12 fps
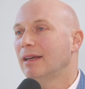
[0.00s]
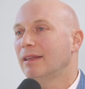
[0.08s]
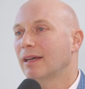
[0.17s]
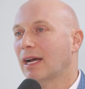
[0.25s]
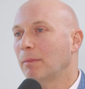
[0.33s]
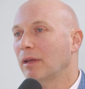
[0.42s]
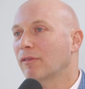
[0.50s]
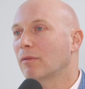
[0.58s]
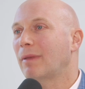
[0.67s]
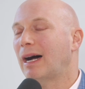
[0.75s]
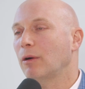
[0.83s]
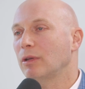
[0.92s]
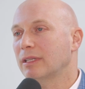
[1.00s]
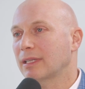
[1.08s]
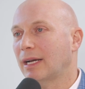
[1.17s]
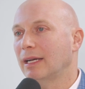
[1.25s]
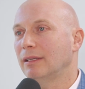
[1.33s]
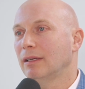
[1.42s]
they're coming from
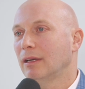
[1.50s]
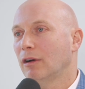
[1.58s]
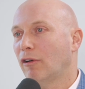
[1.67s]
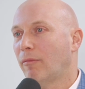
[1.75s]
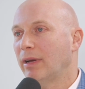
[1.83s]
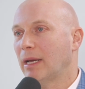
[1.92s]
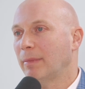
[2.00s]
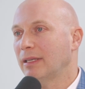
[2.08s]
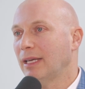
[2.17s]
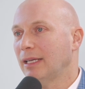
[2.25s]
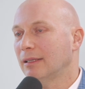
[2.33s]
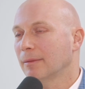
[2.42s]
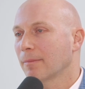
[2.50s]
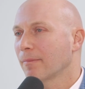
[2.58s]
outside of Miami-Dade.